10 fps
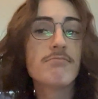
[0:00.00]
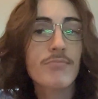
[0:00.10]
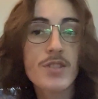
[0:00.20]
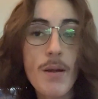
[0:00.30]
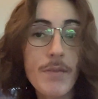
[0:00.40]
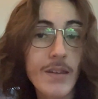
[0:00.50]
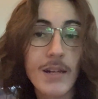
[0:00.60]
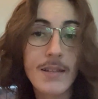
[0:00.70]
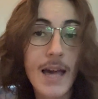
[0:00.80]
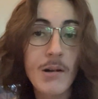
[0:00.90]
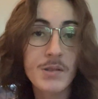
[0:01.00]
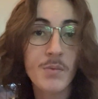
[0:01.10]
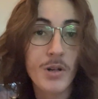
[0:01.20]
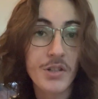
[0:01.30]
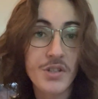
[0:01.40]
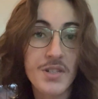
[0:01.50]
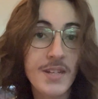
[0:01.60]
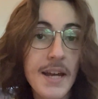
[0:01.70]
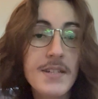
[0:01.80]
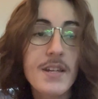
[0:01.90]
Something like that would work just
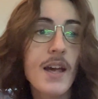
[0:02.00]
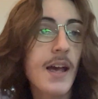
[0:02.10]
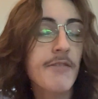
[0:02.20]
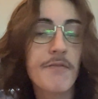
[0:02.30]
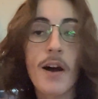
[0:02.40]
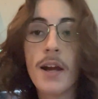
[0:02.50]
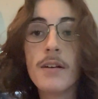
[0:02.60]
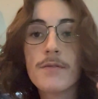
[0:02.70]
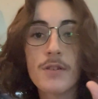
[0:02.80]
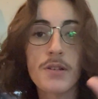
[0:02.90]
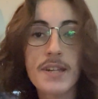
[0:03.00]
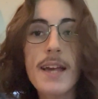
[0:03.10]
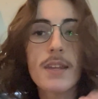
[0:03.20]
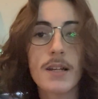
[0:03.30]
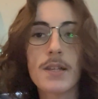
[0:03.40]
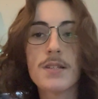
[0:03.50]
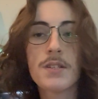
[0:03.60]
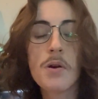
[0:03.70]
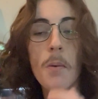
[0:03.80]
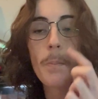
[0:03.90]
nice and fine for a tank like
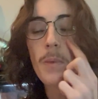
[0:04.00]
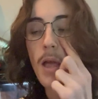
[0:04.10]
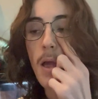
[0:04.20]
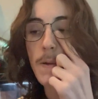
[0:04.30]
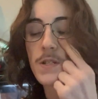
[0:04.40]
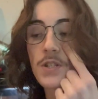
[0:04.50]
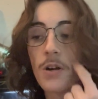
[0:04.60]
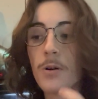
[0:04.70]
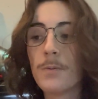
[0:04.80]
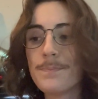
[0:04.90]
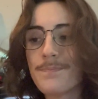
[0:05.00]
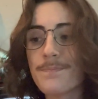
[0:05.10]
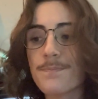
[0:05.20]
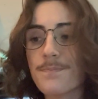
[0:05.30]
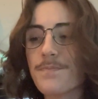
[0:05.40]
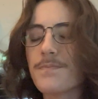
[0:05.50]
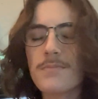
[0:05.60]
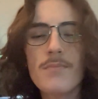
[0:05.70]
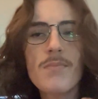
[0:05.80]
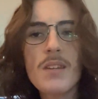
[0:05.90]
this too. So
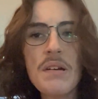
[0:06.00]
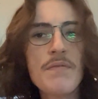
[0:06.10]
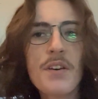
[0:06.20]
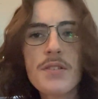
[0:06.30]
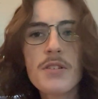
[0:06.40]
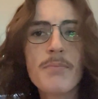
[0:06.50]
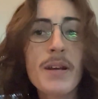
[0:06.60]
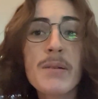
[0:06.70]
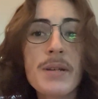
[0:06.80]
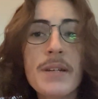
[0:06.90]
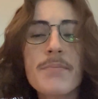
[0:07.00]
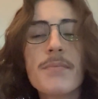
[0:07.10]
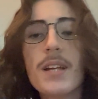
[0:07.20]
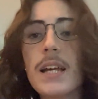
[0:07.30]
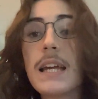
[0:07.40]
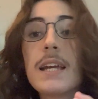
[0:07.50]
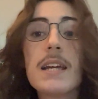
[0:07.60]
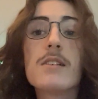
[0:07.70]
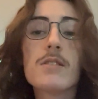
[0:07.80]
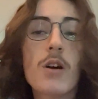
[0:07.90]
filter maybe,
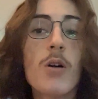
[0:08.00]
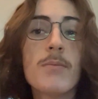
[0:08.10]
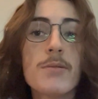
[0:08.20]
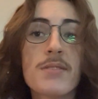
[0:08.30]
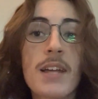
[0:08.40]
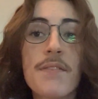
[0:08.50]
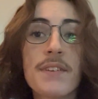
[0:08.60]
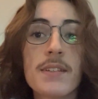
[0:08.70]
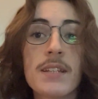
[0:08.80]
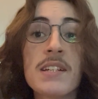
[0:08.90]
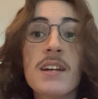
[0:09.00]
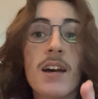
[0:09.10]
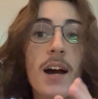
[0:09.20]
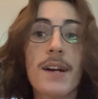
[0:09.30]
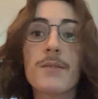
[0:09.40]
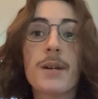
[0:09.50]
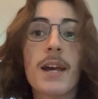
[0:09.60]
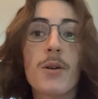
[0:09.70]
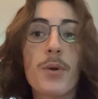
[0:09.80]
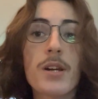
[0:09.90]
heater almost definitely. I don't
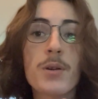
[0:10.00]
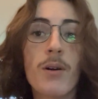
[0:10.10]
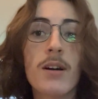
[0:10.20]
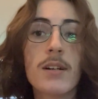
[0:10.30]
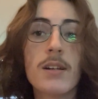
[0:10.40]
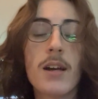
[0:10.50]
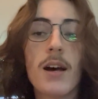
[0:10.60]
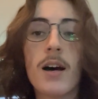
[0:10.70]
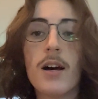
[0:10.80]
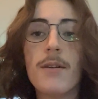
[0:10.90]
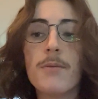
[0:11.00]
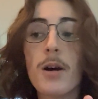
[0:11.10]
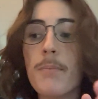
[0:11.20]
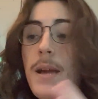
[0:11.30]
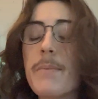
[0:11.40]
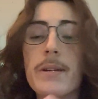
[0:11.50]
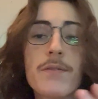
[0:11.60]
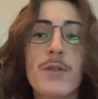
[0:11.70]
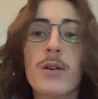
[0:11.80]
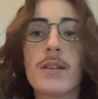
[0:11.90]
care where you are. Well, maybe
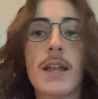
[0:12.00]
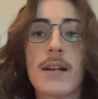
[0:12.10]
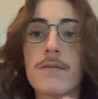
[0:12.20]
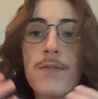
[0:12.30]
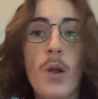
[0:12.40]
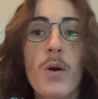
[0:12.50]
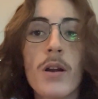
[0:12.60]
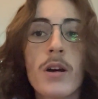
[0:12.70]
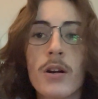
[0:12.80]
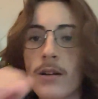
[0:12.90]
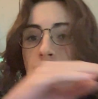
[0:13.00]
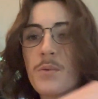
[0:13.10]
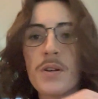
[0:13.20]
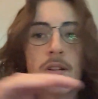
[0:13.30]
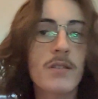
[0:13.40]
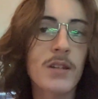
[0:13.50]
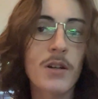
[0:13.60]
if you're in like Florida or anywhere near the